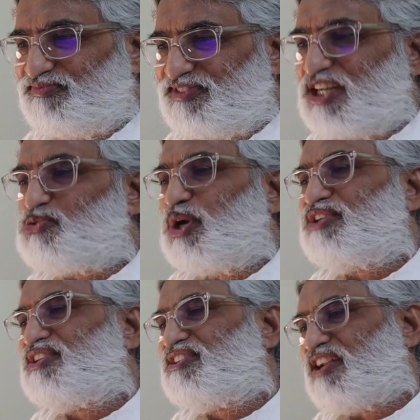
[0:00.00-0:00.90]
That's
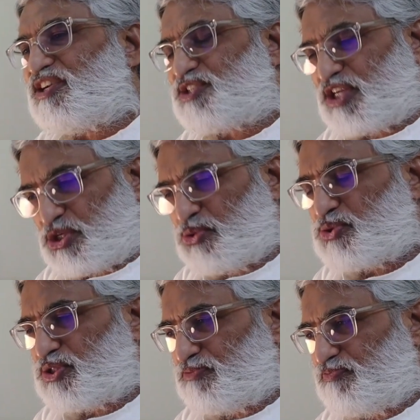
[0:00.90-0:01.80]
what DrTPS
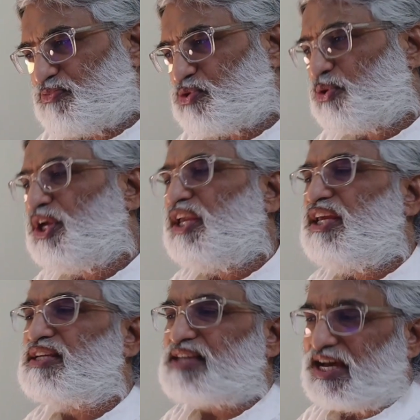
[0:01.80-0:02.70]
shows. So
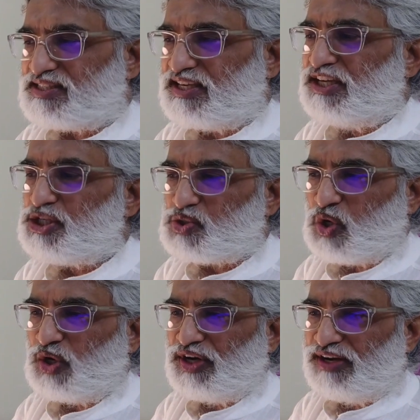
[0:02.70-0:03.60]
he is asking his
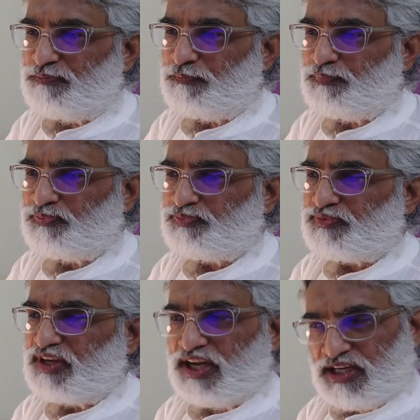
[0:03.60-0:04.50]
own
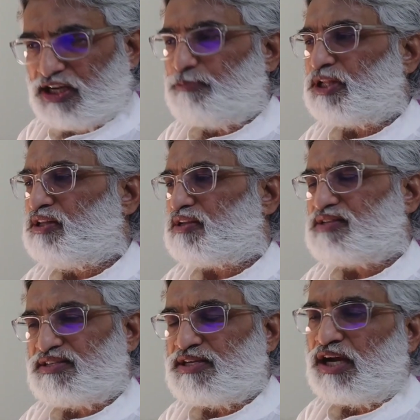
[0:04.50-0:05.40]
younger brother
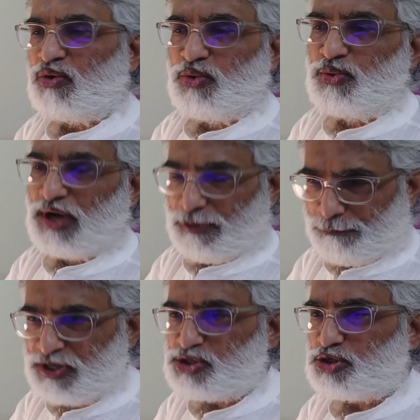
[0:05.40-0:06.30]
Sanjaya, who
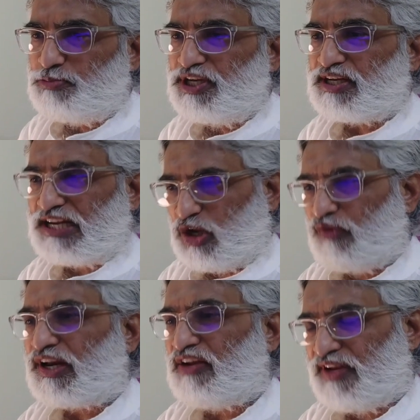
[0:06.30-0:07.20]
happens to be at a
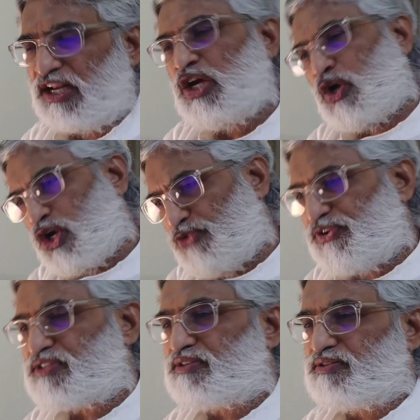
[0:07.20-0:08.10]
lower level. All of
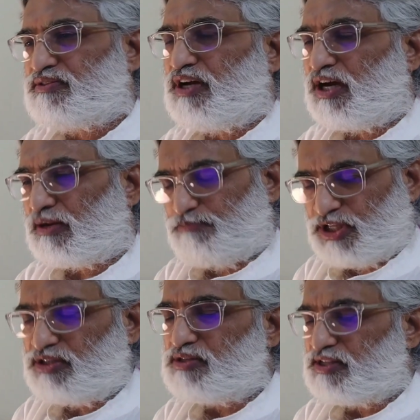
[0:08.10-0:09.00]
us are
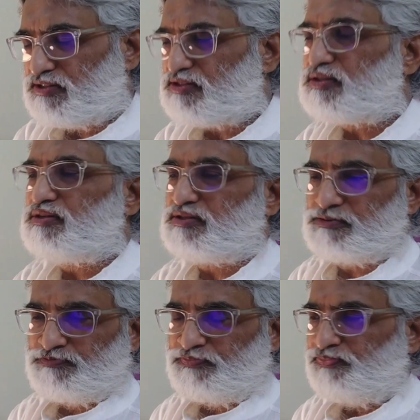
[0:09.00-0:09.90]
brothers and sisters.